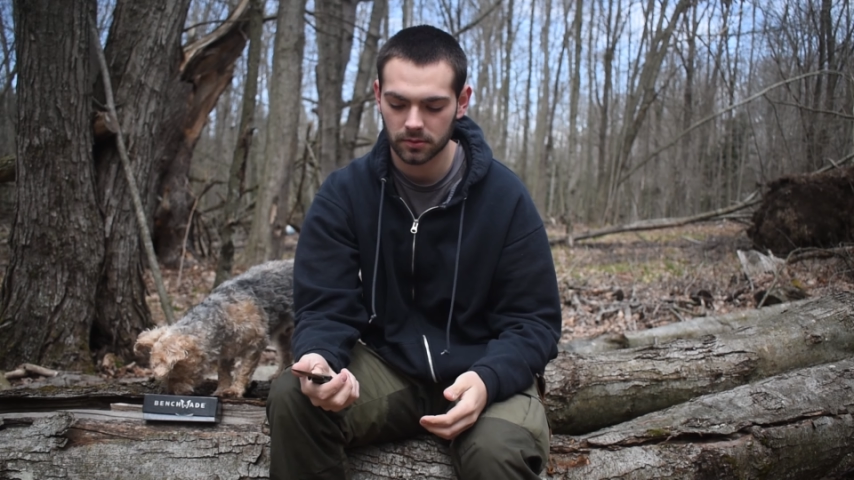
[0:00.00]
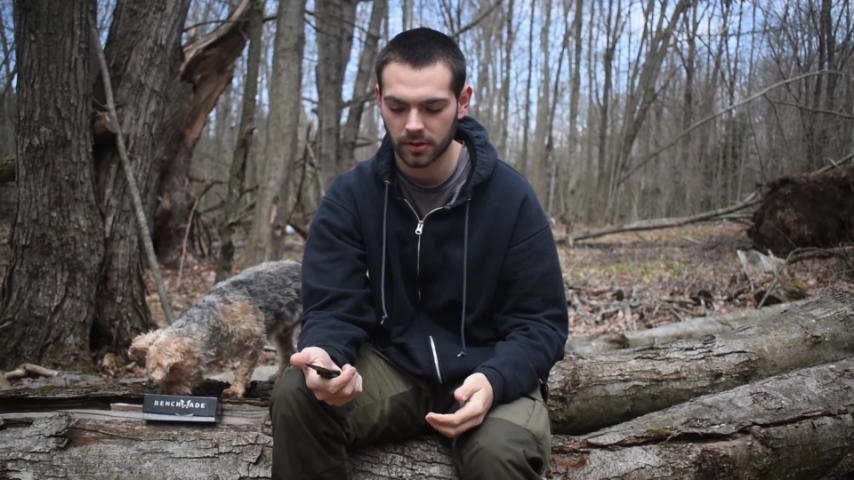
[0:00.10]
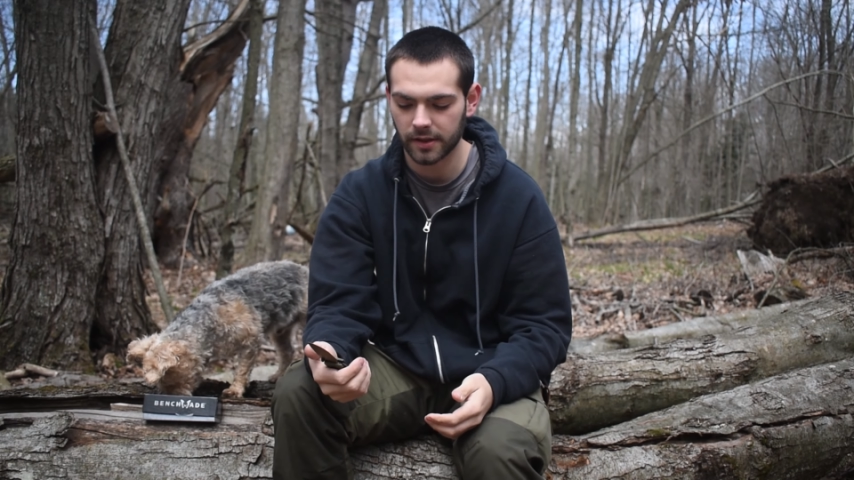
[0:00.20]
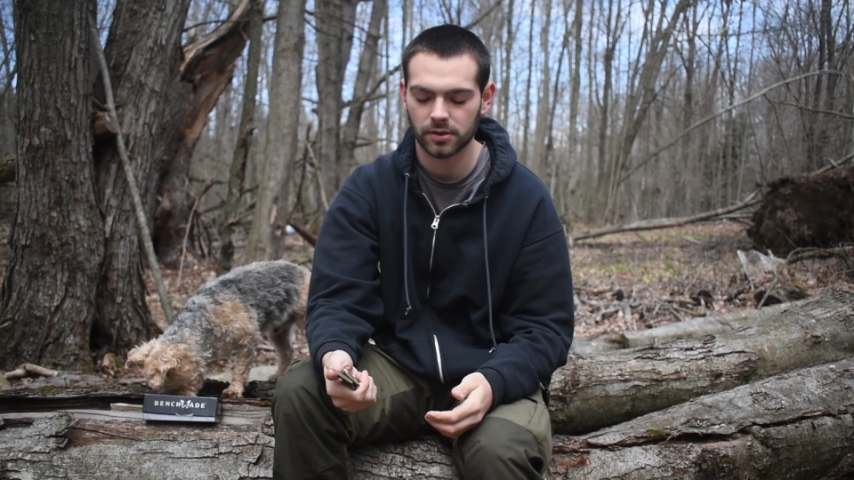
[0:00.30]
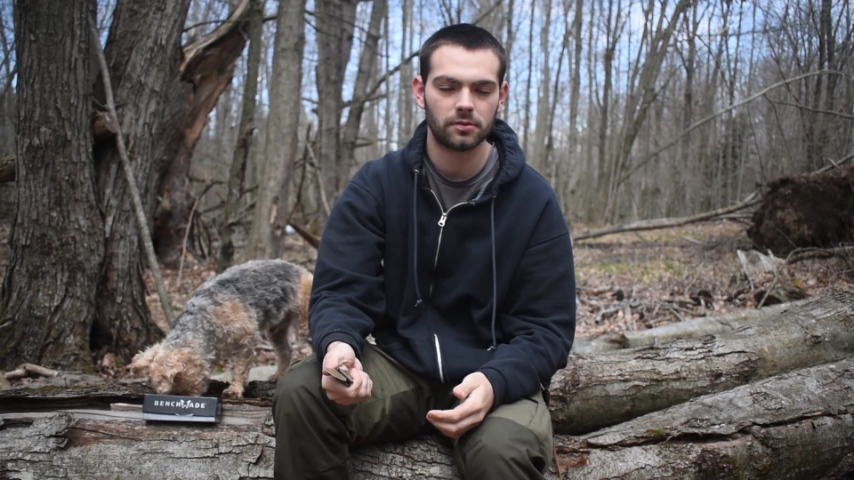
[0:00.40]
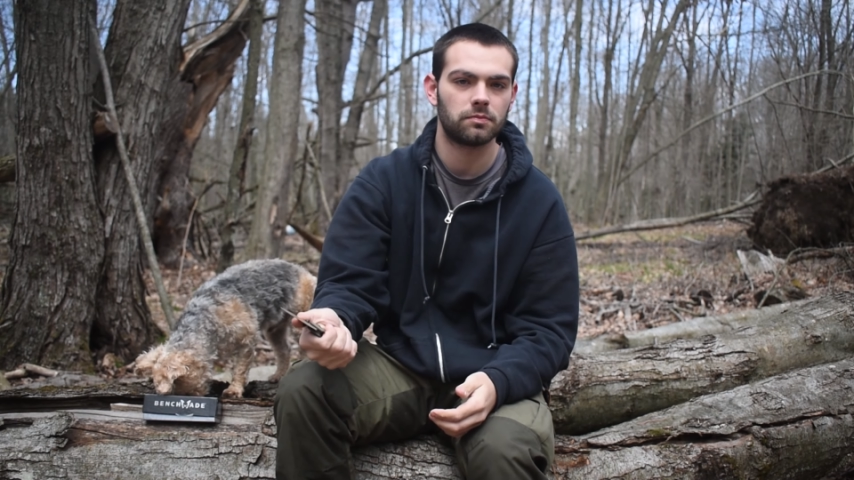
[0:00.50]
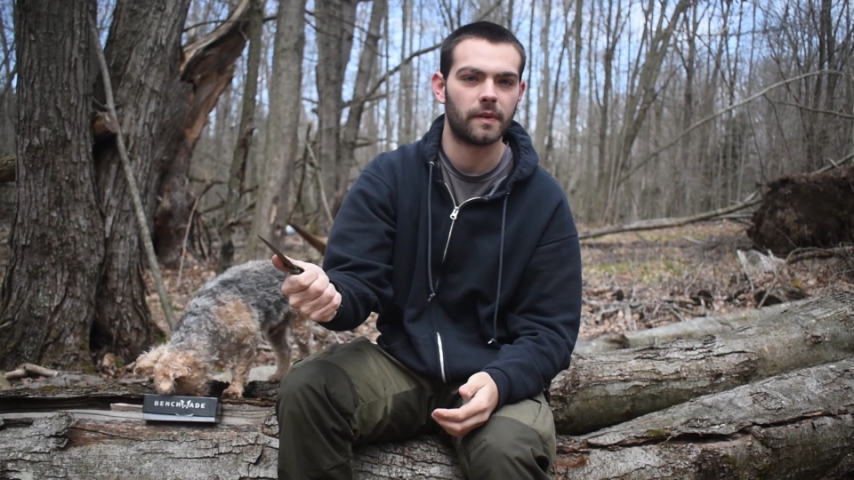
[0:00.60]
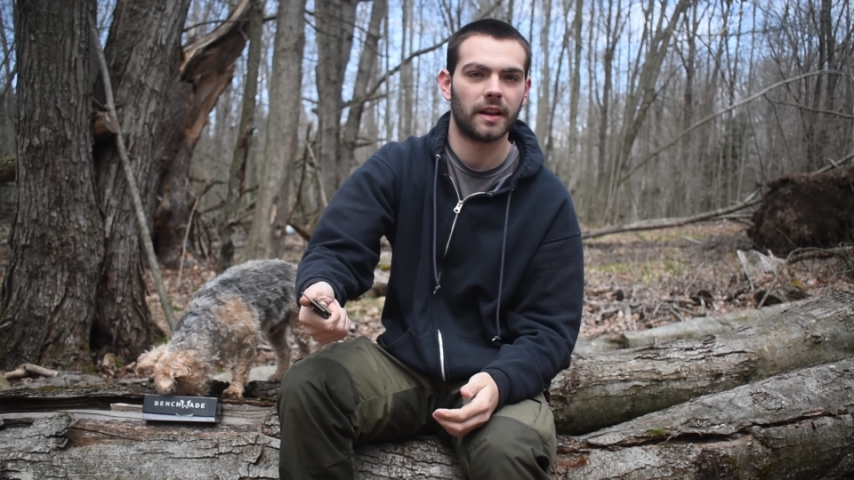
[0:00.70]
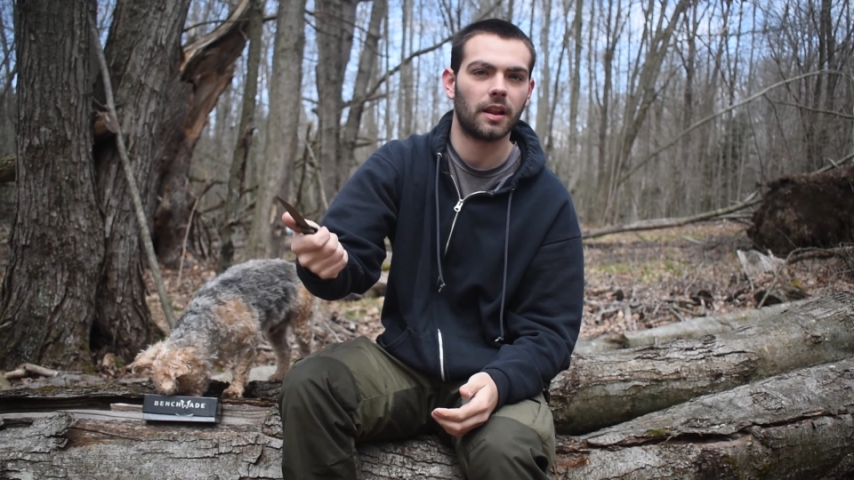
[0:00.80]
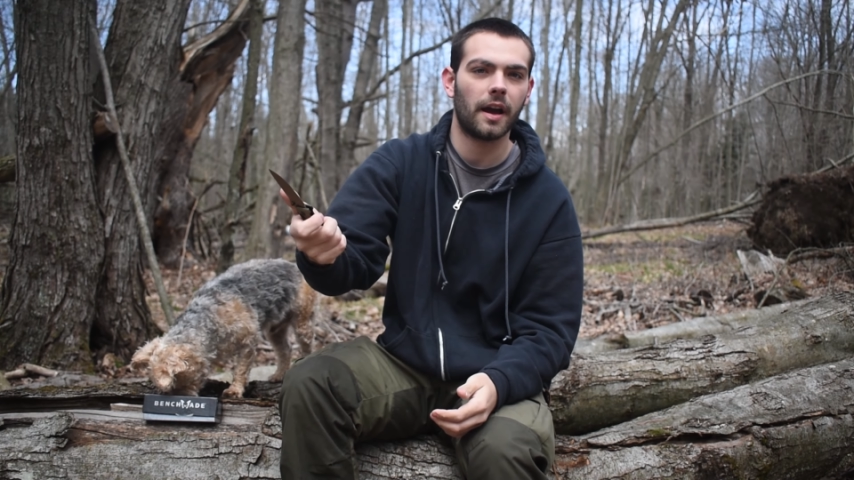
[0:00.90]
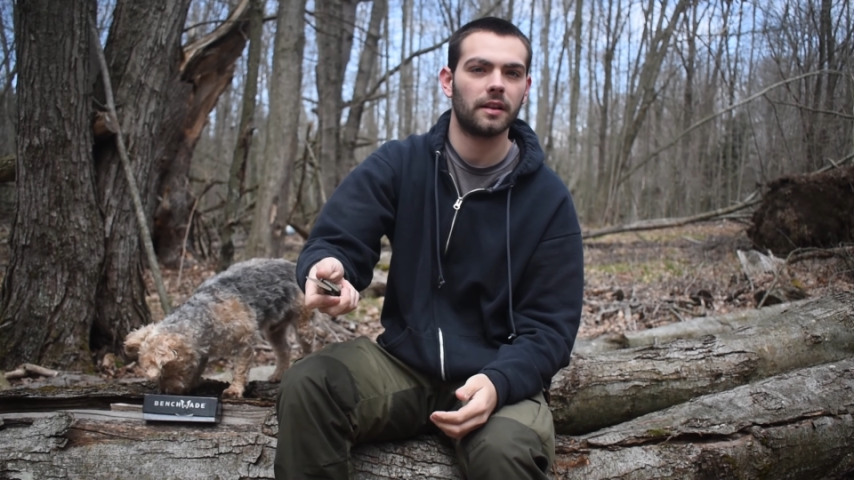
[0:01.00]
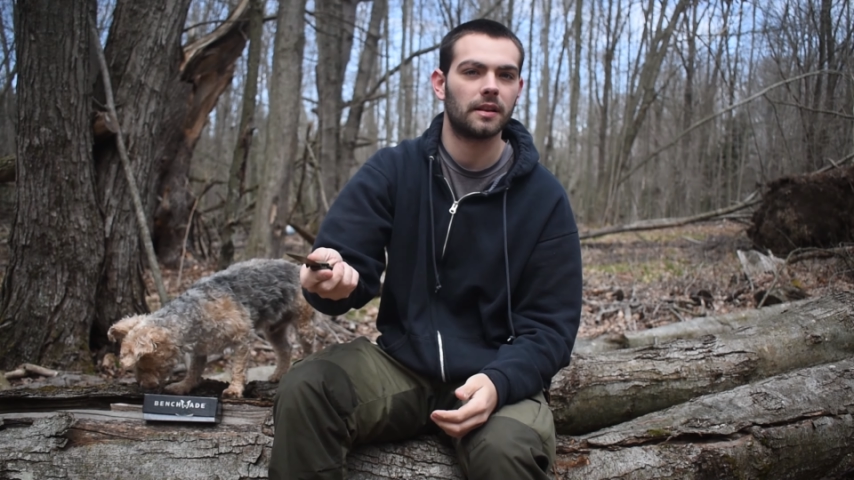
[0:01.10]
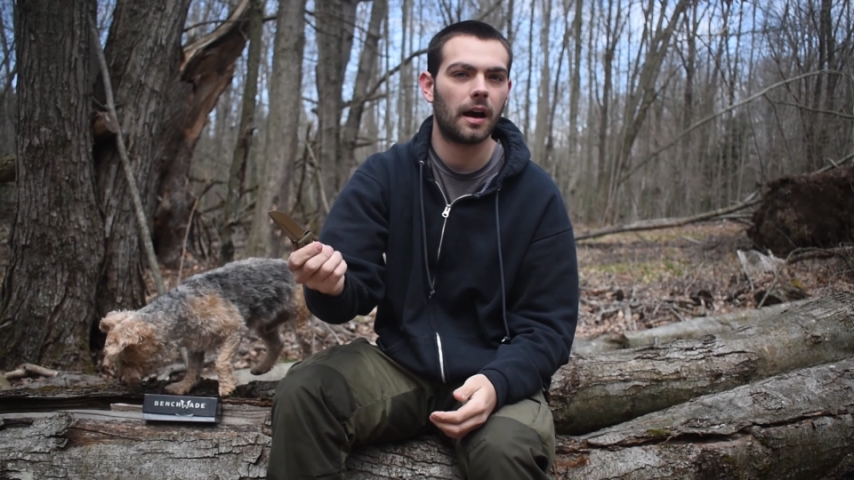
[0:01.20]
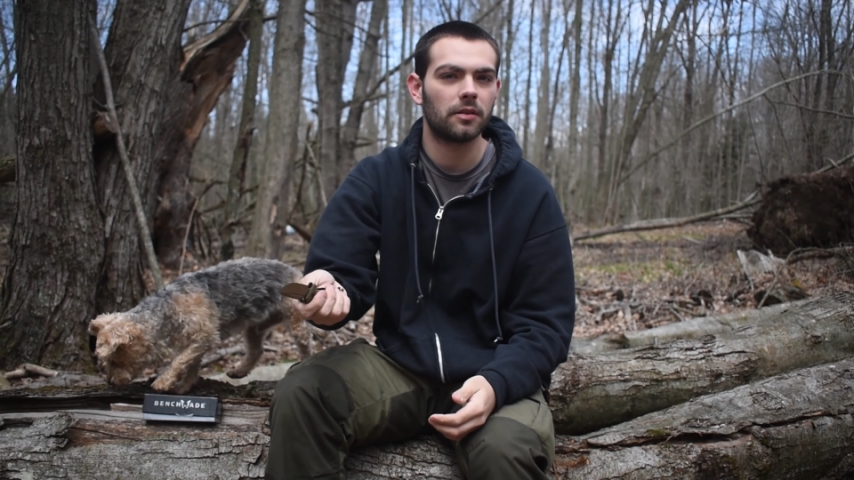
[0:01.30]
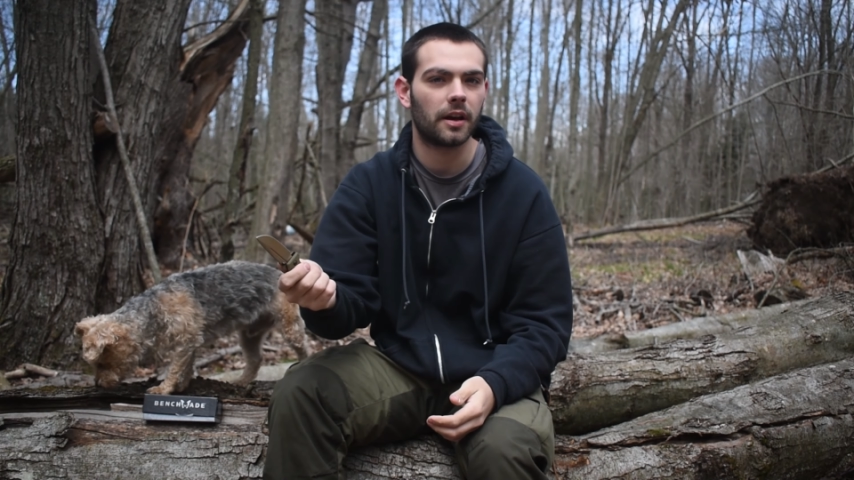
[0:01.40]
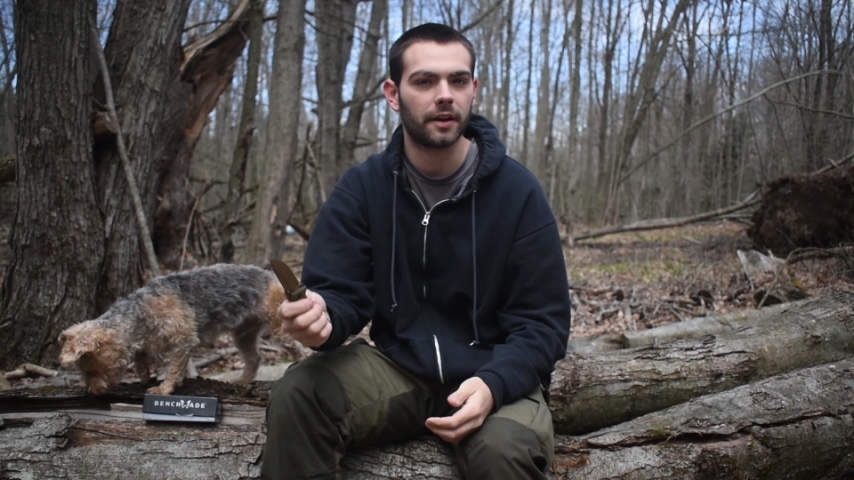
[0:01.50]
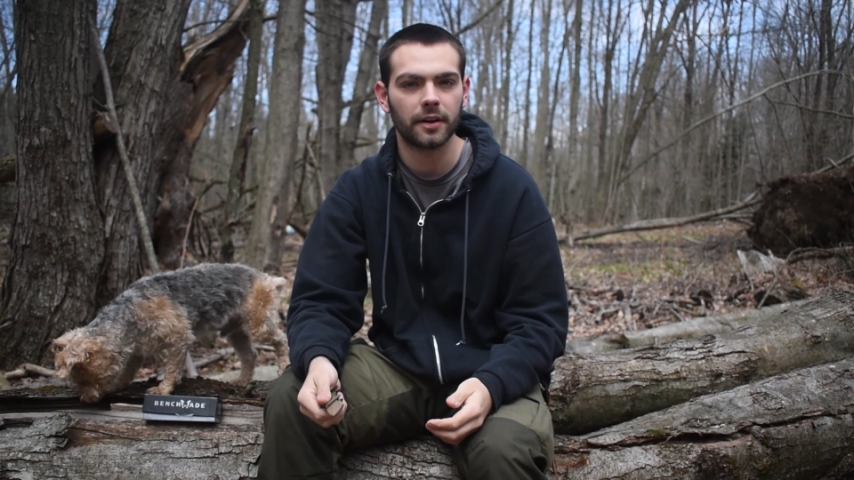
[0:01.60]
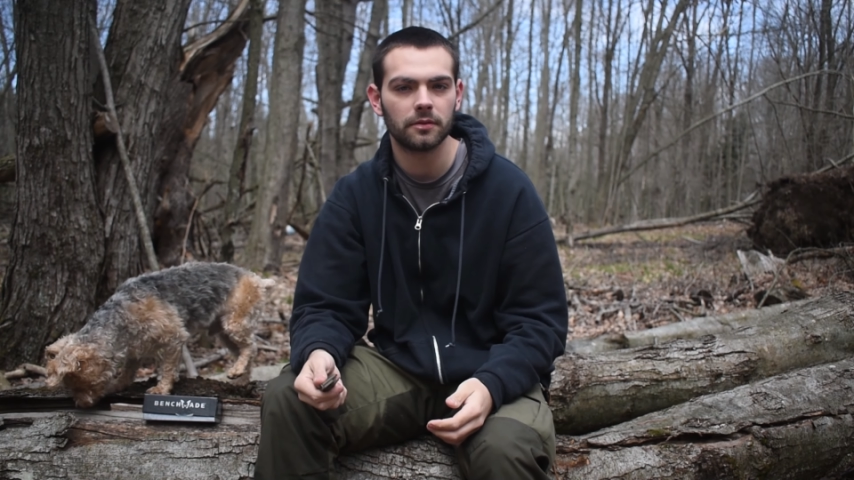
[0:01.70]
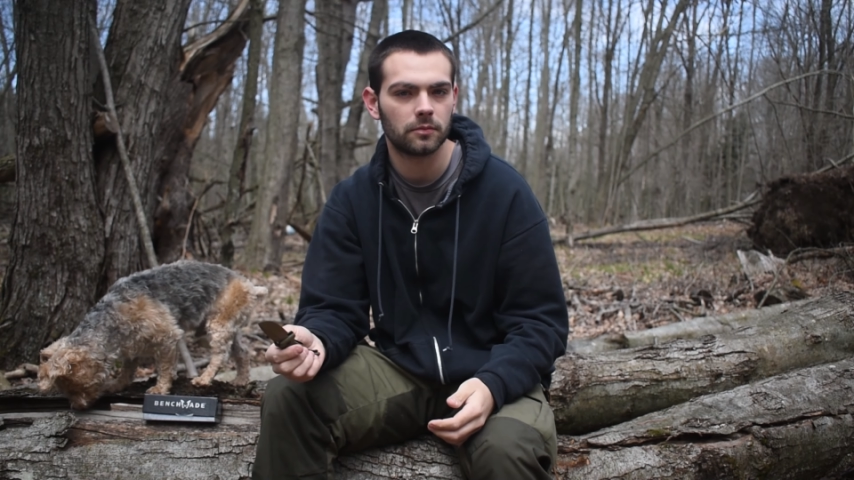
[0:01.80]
They just made it a lot lighter,